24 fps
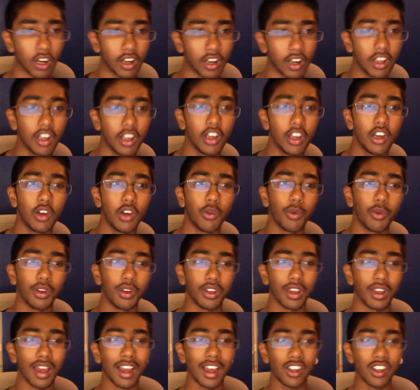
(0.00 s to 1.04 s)
when
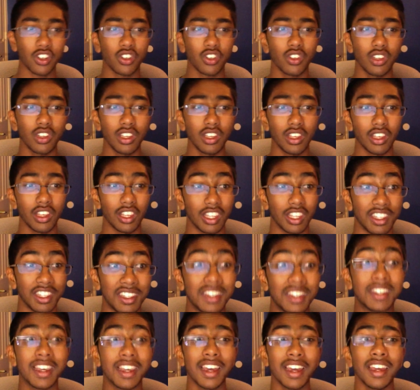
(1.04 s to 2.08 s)
you actually
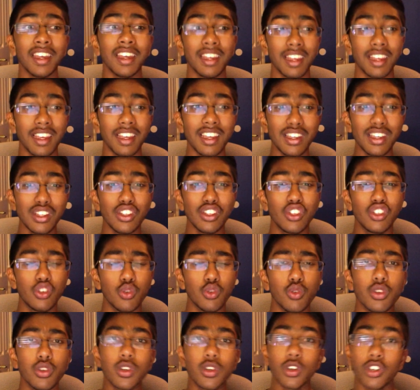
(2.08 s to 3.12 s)
get into
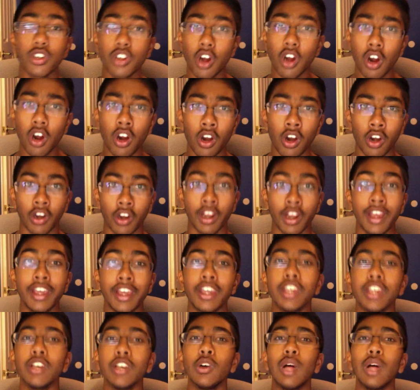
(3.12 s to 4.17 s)
your car,
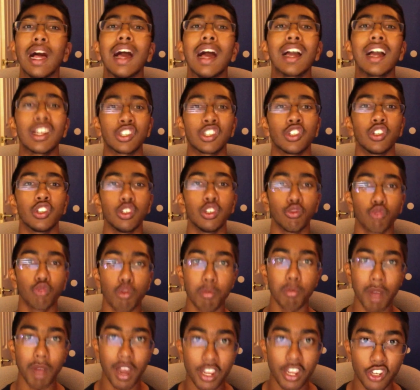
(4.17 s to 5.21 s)
it'll actually
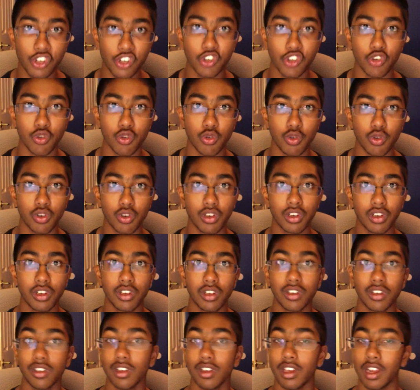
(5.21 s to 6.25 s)
remind you.
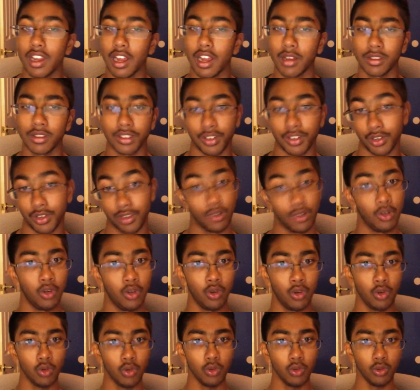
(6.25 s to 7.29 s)
And I was like,
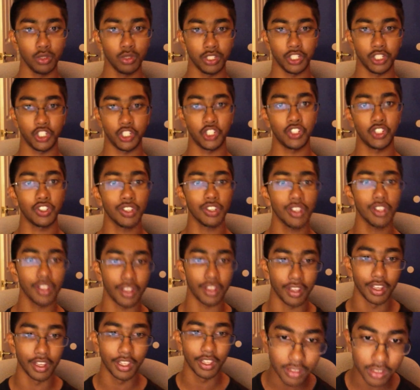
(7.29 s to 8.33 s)
holy
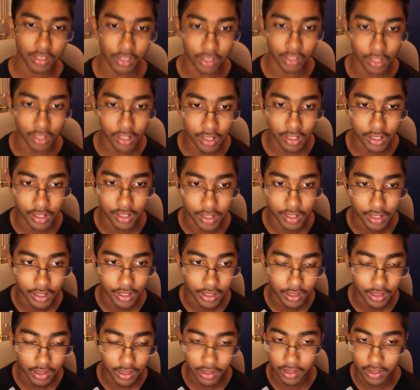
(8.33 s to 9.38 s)
shit, this is good.
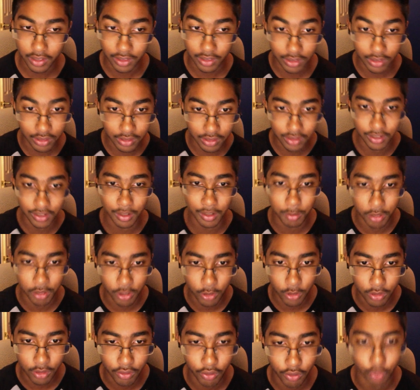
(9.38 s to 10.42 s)
And this is going to be
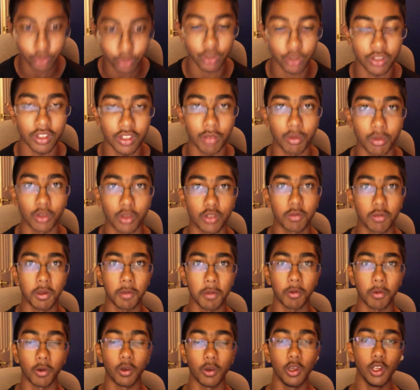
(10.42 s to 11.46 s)
useful to some of those
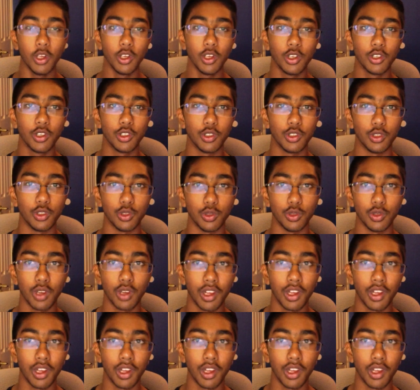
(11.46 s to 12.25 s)
people who